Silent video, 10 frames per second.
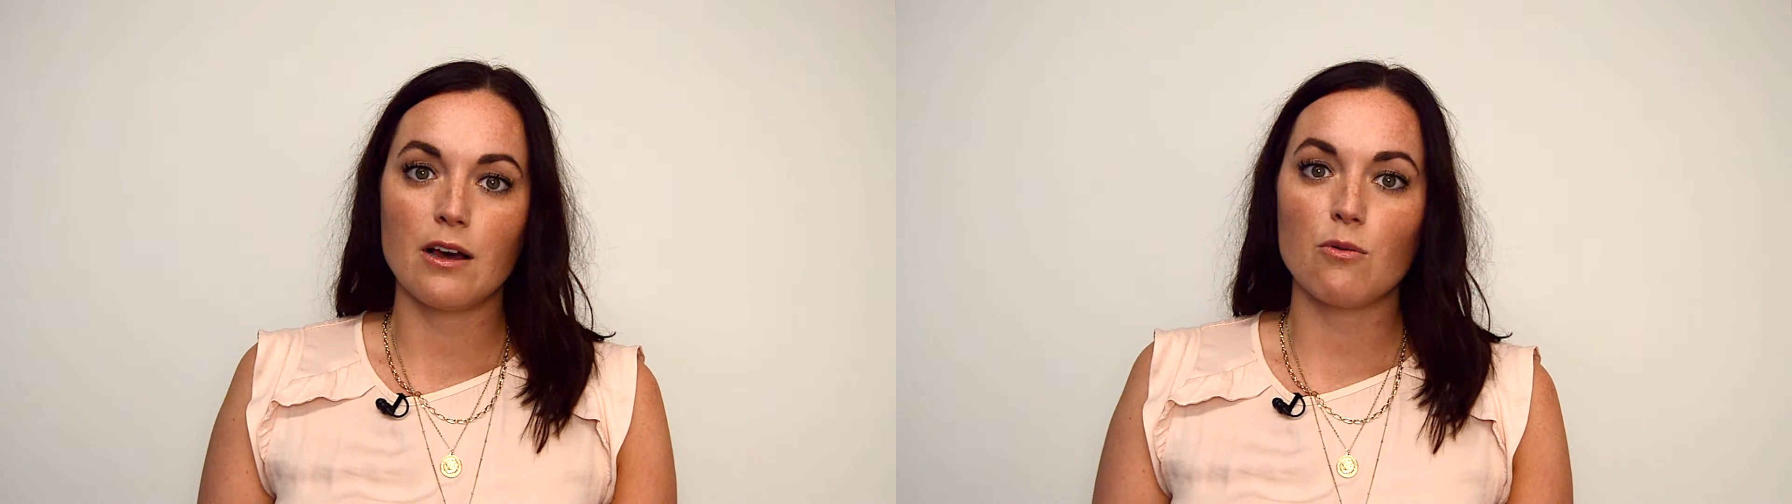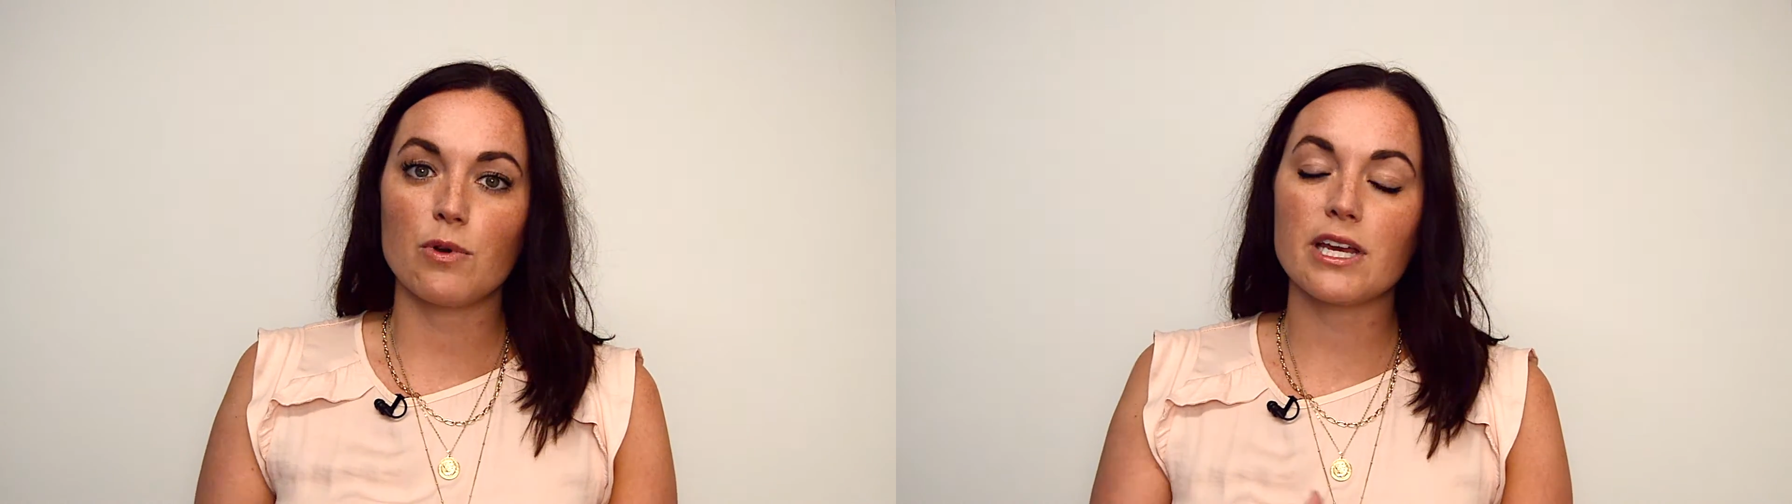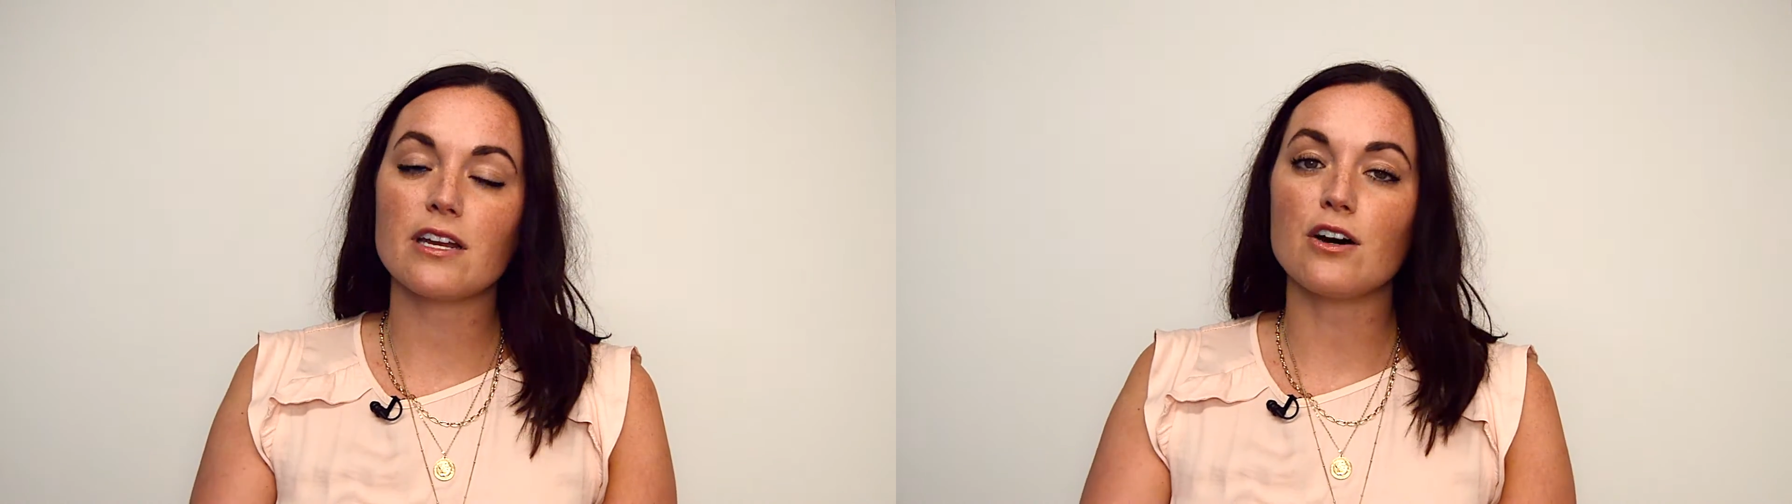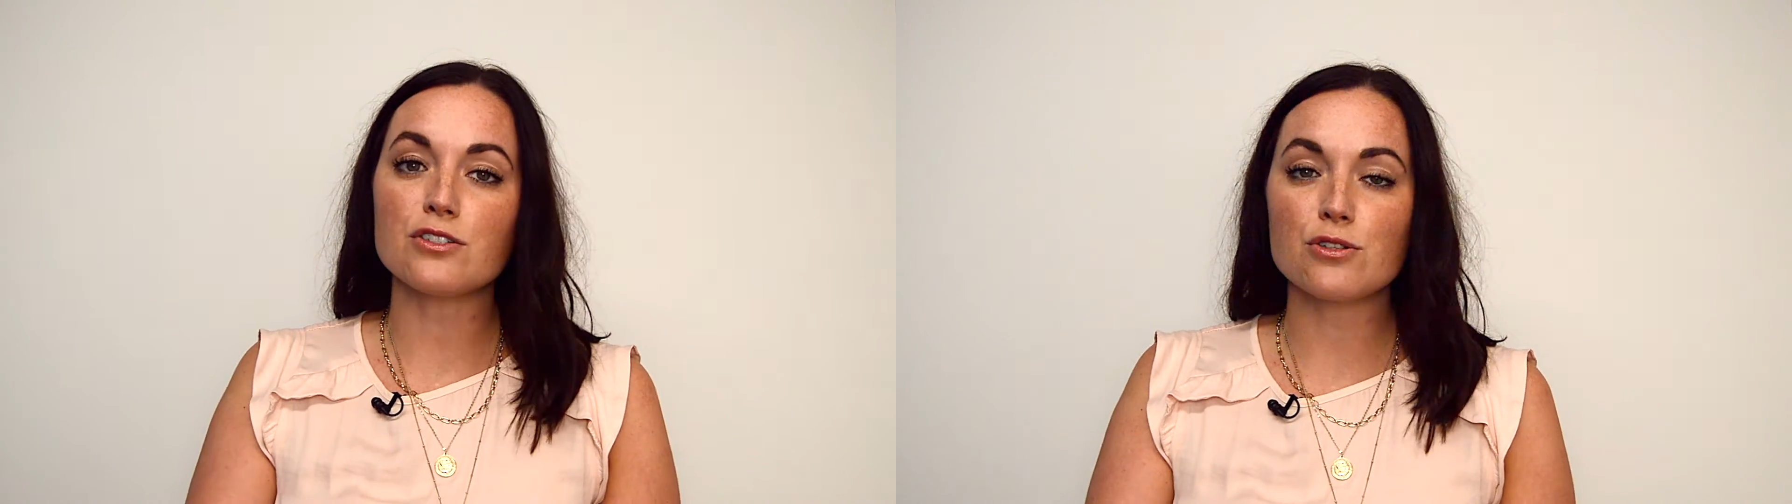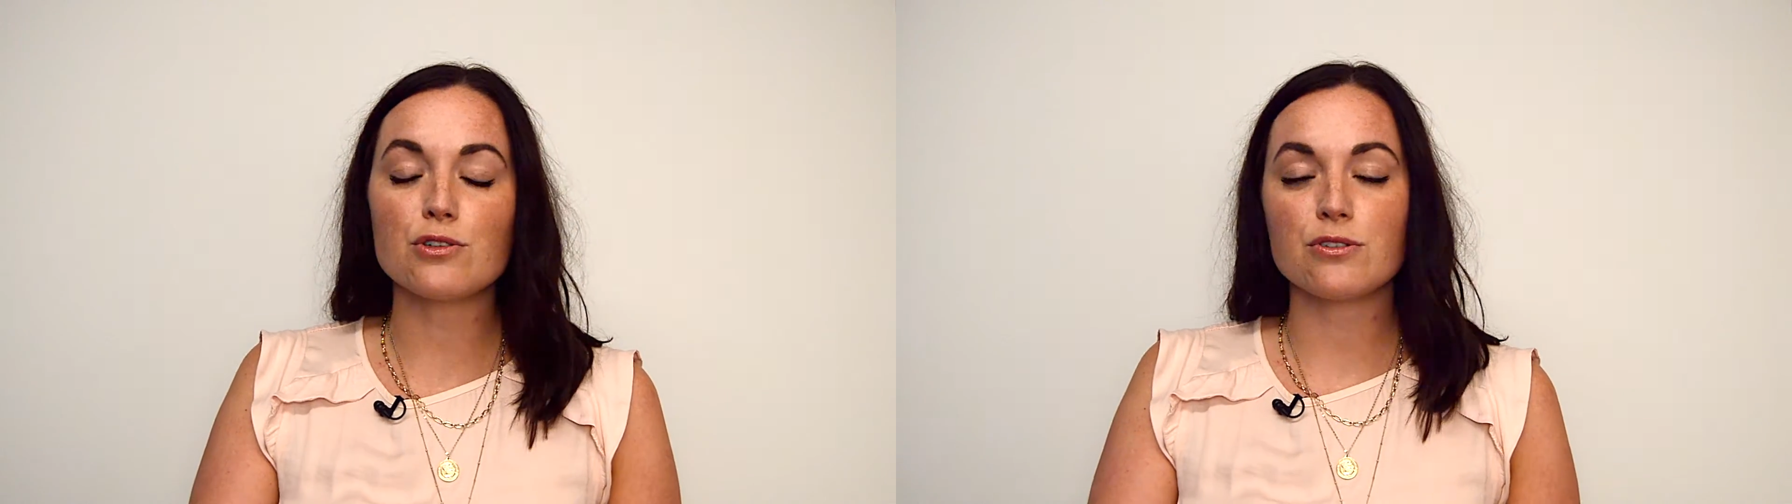We can
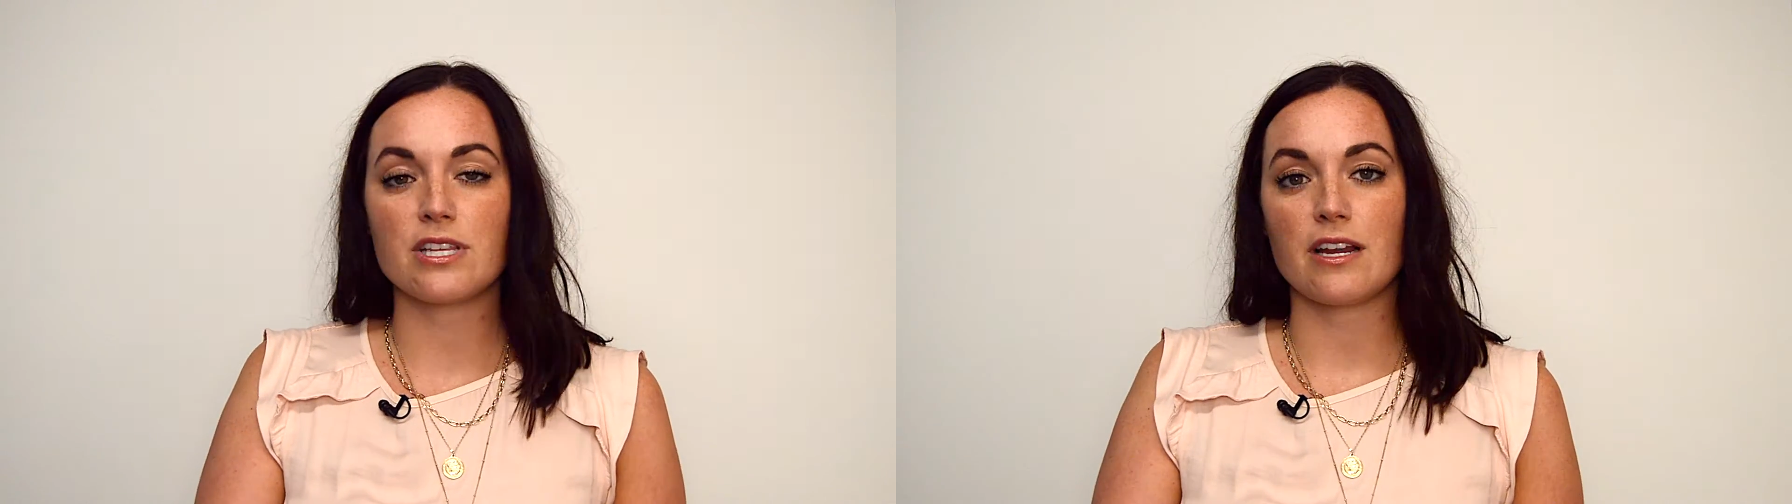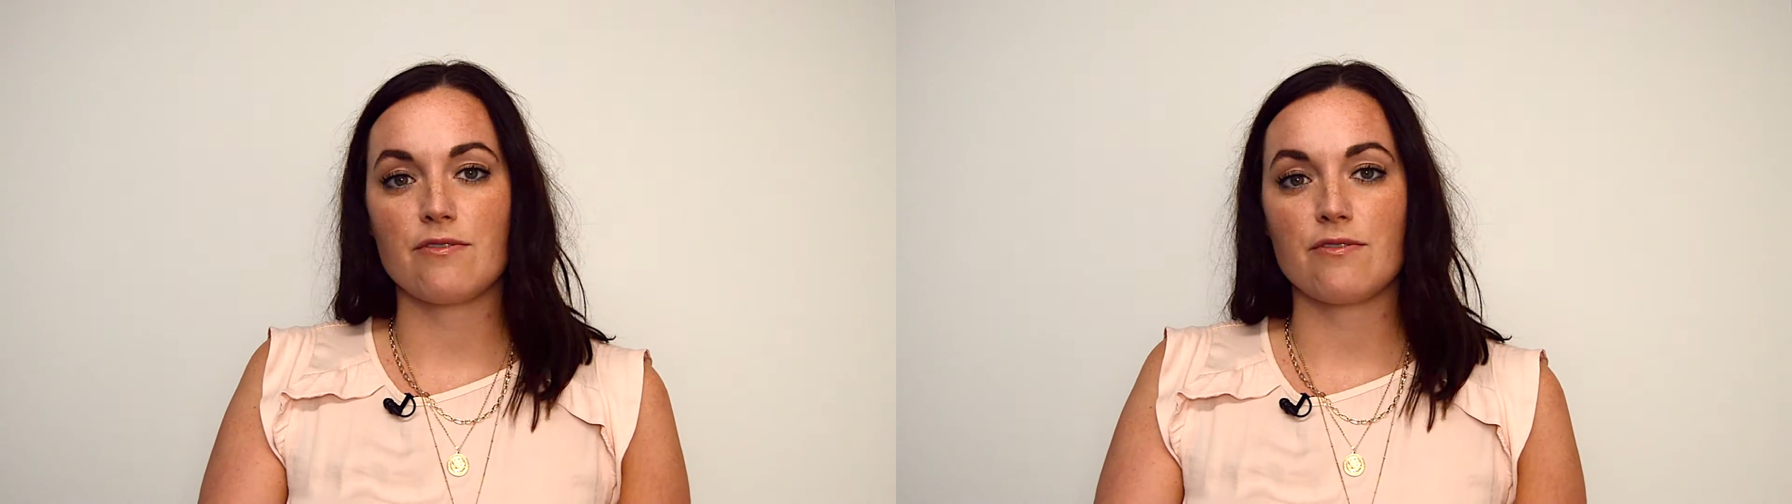also use that